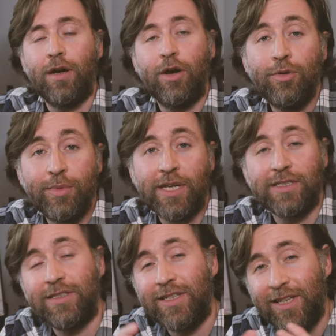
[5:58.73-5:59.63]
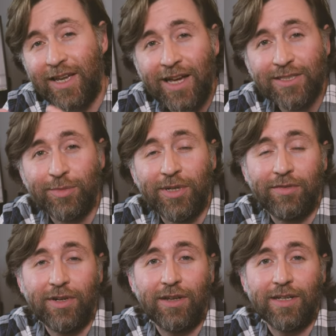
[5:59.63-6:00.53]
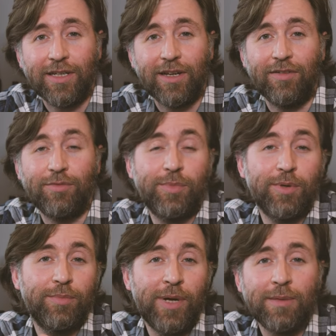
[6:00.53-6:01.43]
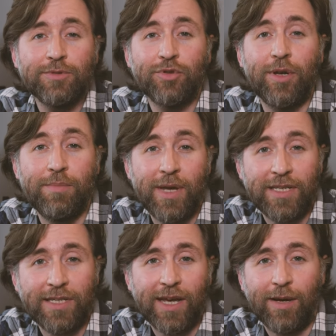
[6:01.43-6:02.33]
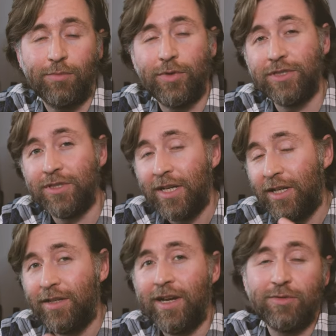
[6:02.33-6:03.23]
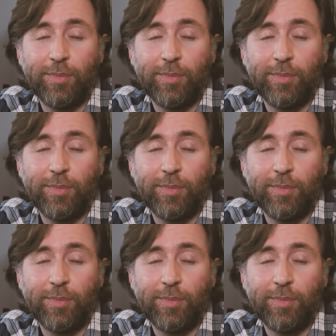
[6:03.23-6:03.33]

OBS, it has a bit of a learning curve, but perhaps try ManyCam, which you have to